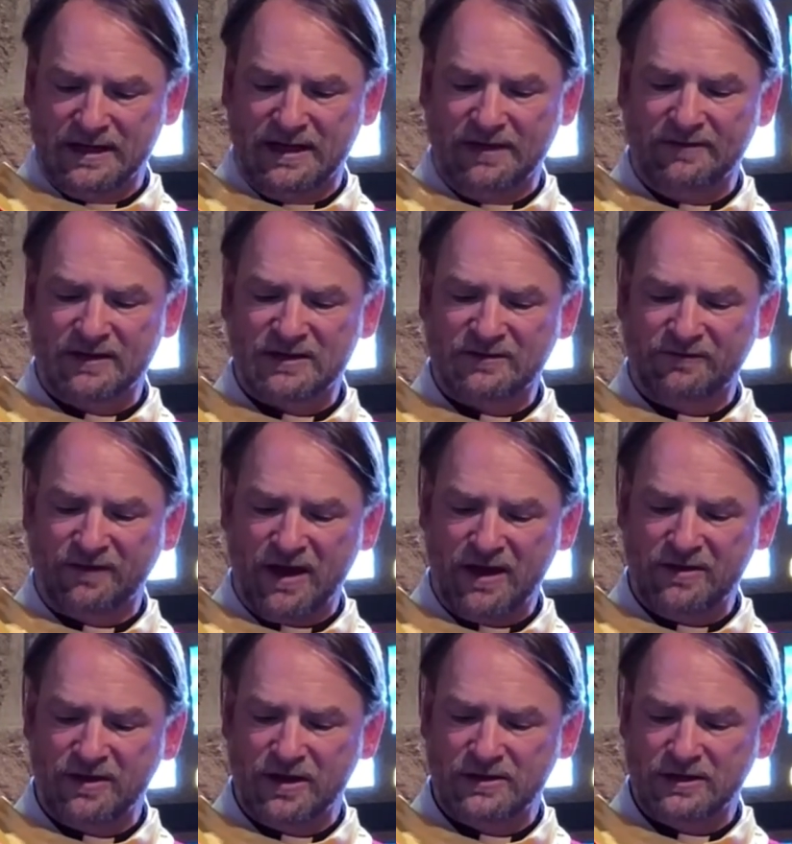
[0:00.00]
Give us
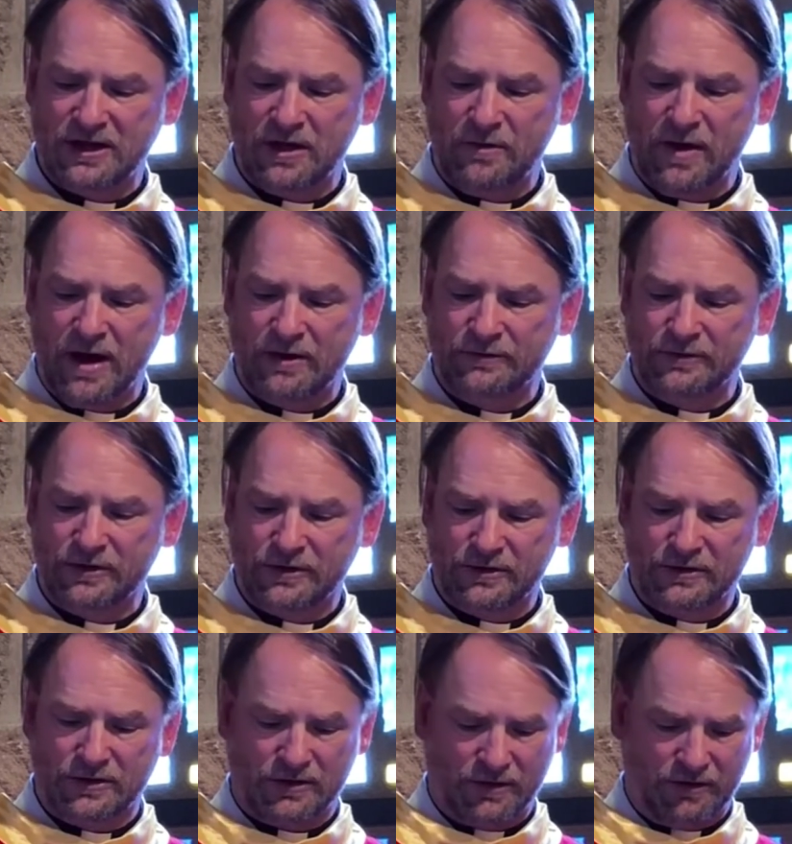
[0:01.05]
faith to go out with
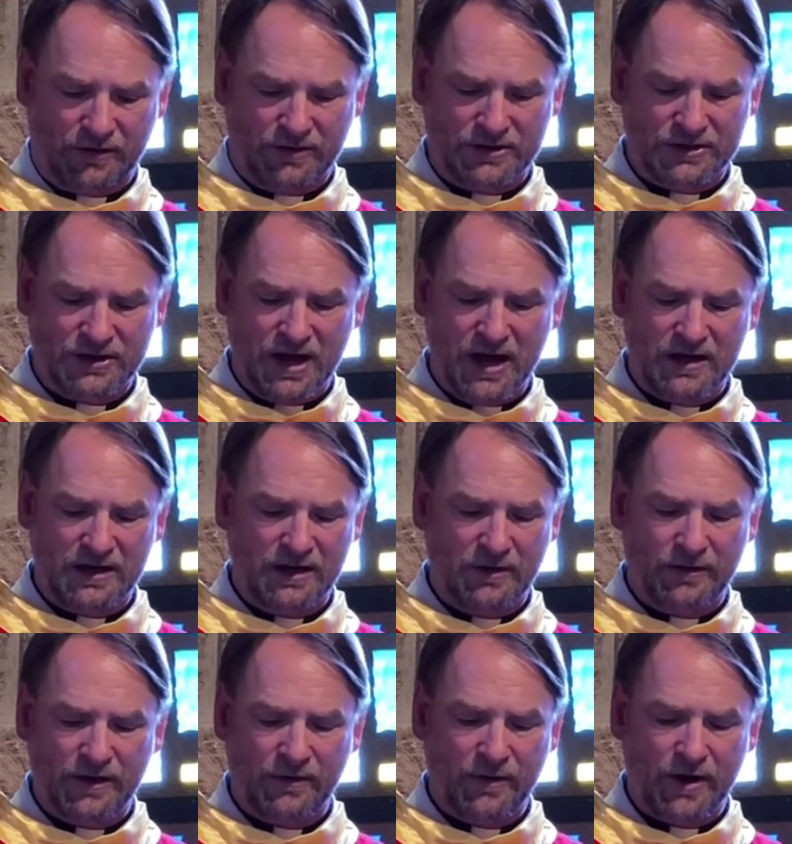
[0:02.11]
good courage, not
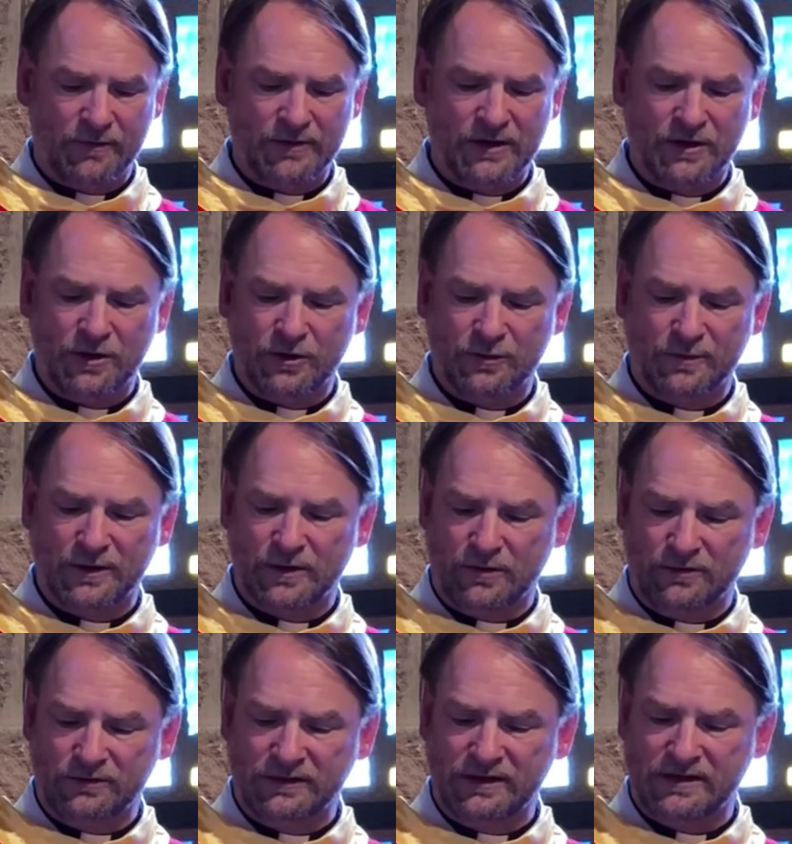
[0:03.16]
knowing where we go, but
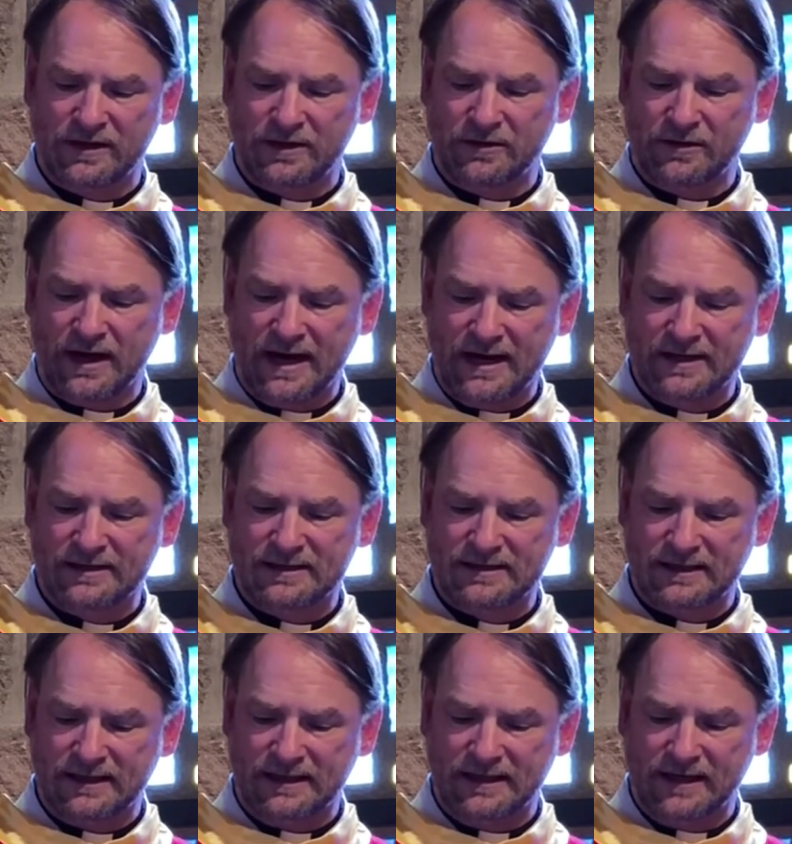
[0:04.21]
only that your hand
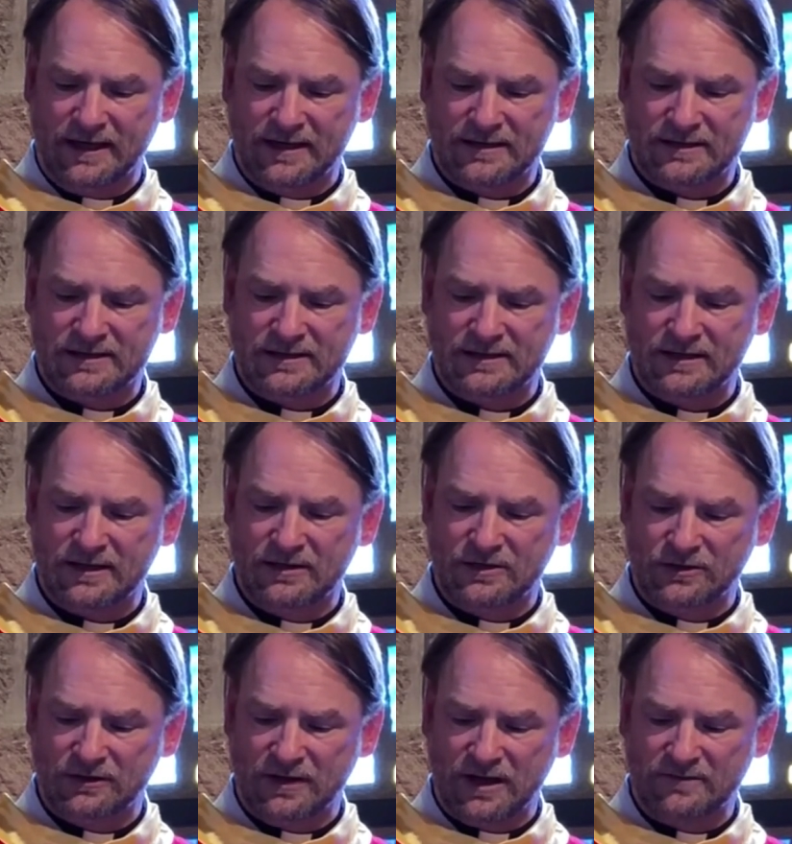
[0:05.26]
is leading us and
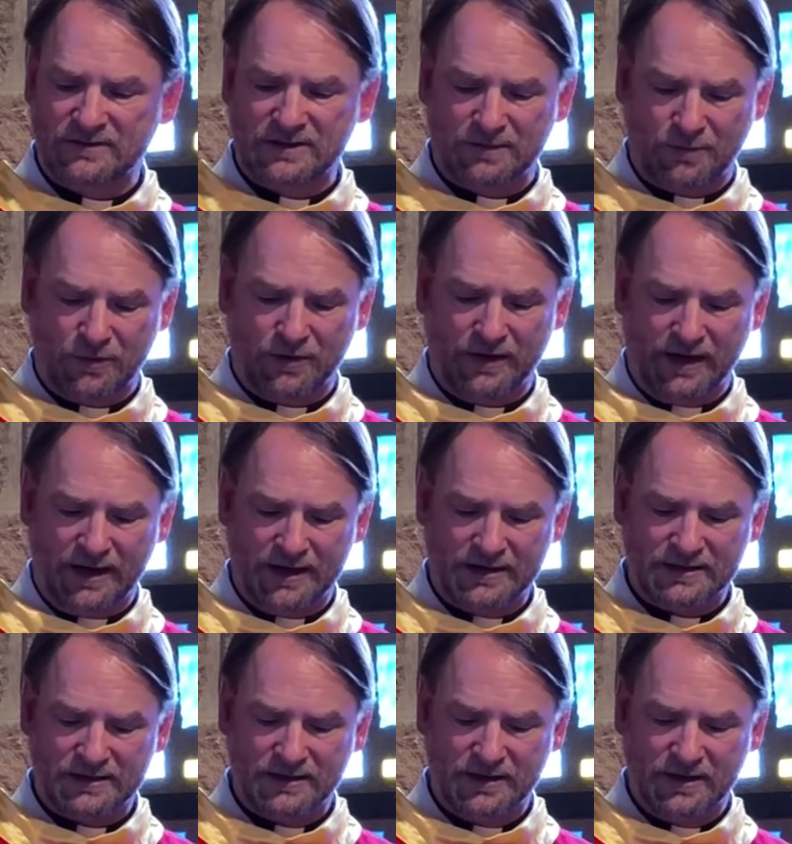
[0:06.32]
your love supporting
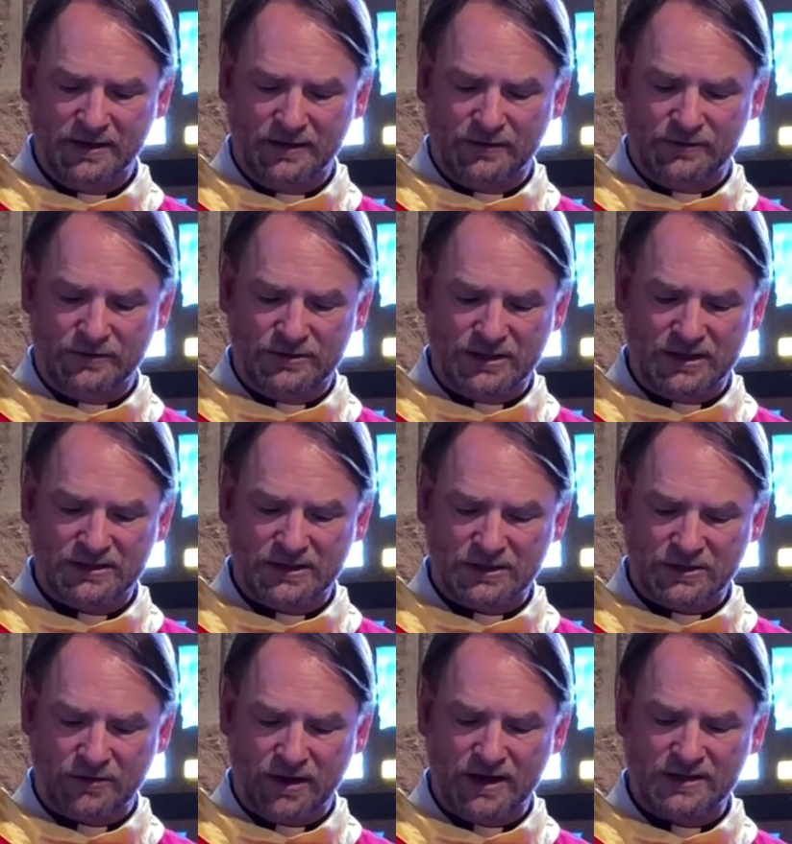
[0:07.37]
us through Jesus
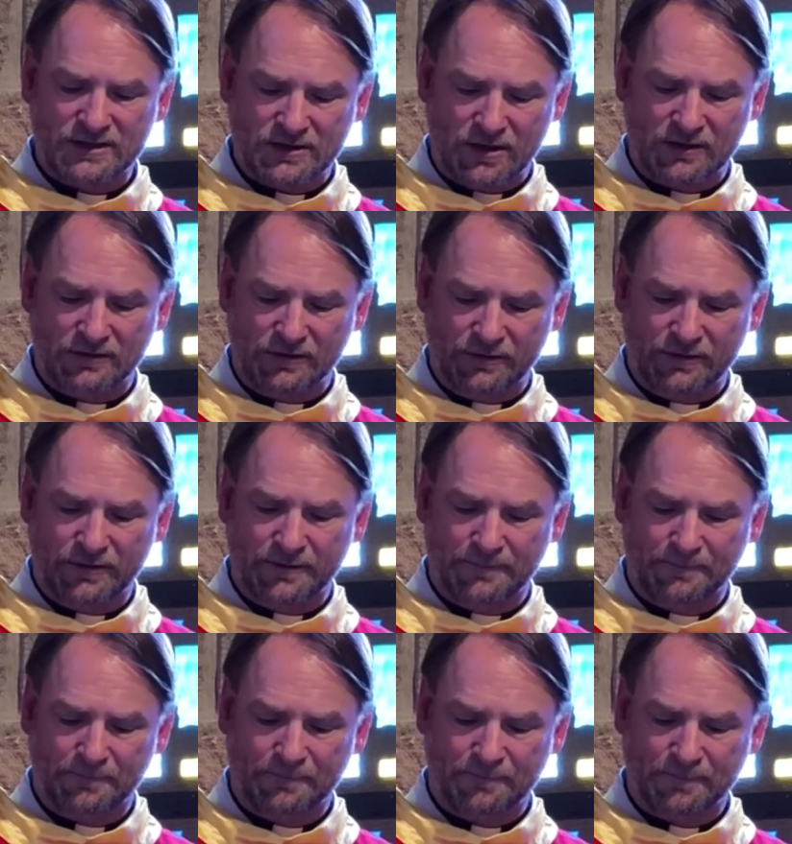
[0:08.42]
Christ our Lord.
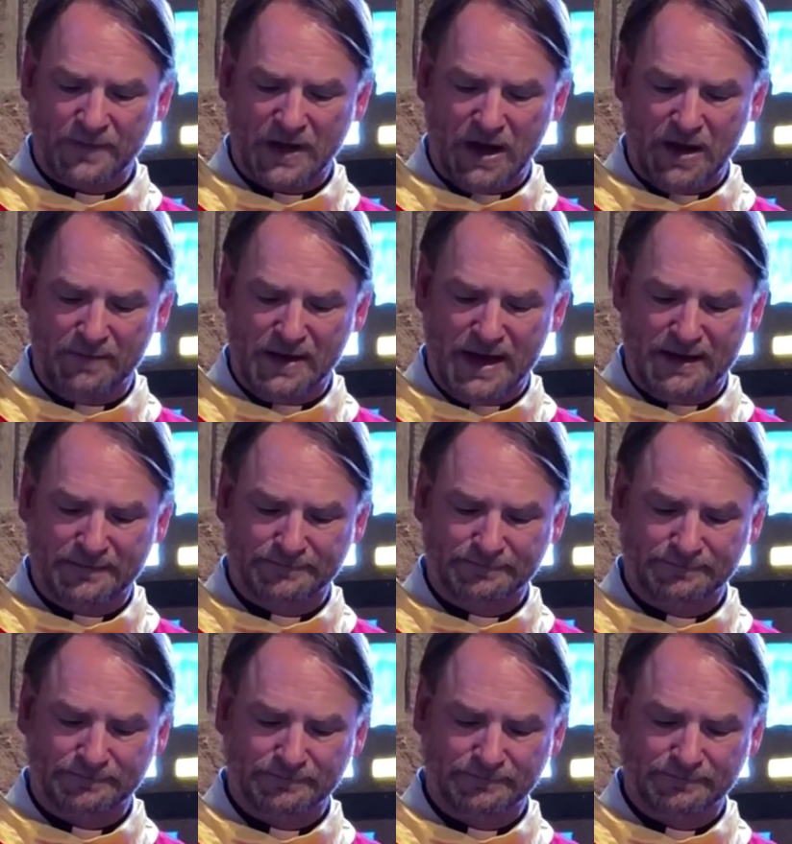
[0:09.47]
Amen.